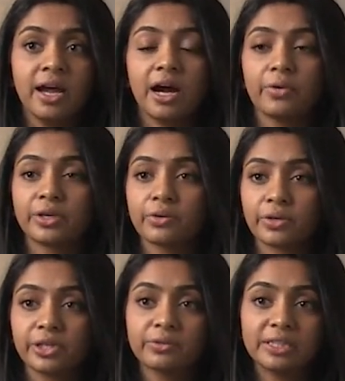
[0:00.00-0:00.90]
how your
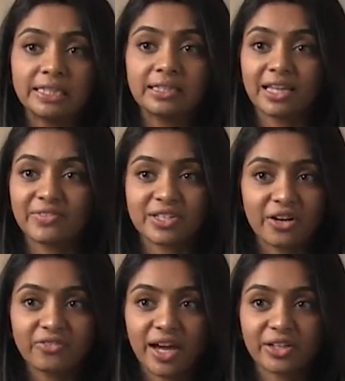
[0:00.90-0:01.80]
unique lifestyle
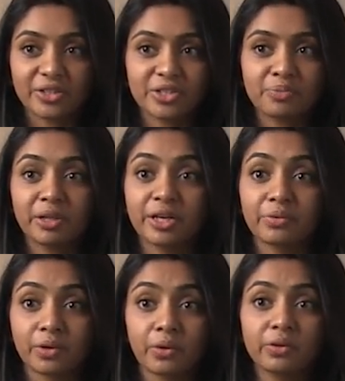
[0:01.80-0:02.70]
factors play a
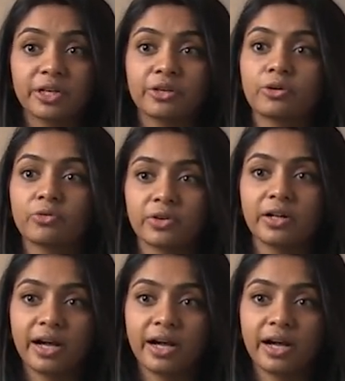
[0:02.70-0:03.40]
role in your overall